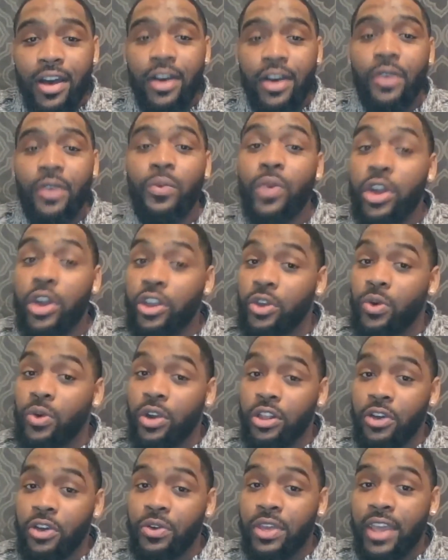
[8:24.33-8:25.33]
where you are
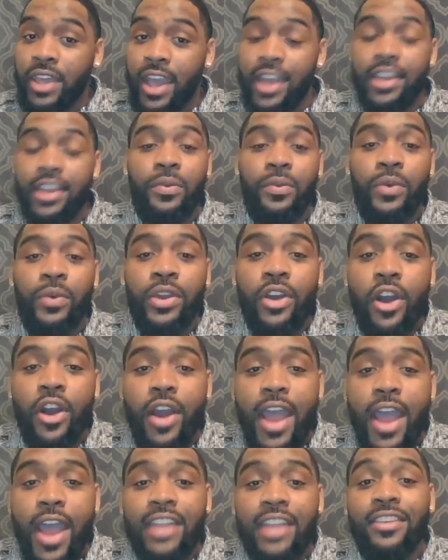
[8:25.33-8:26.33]
located. We
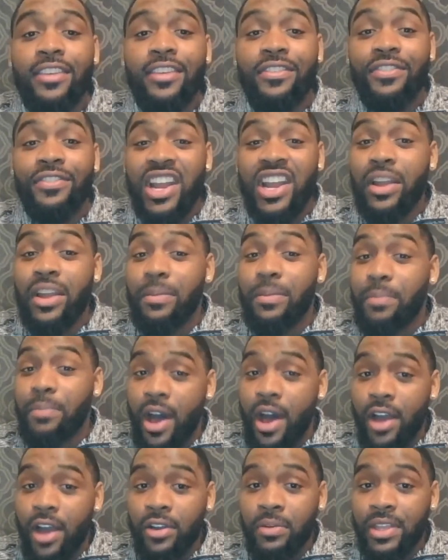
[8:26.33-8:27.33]
are at the very
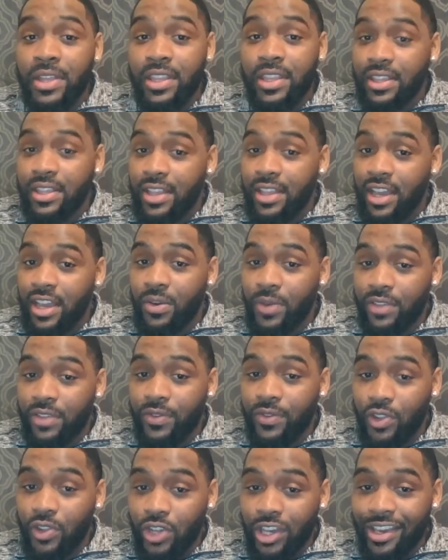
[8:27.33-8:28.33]
bottom of the state of
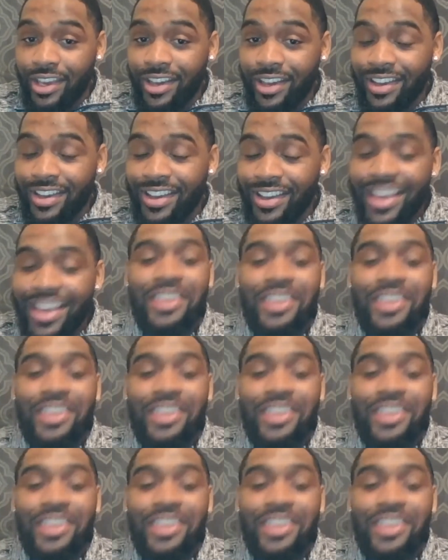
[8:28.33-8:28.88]
West Virginia.